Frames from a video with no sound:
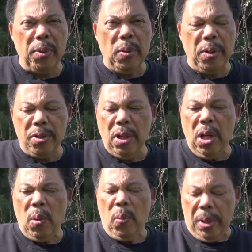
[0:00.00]
pruners,
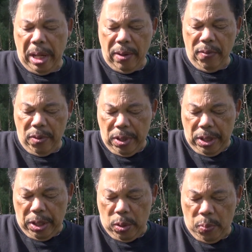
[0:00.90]
whenever
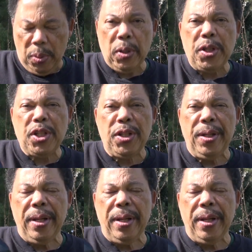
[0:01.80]
you push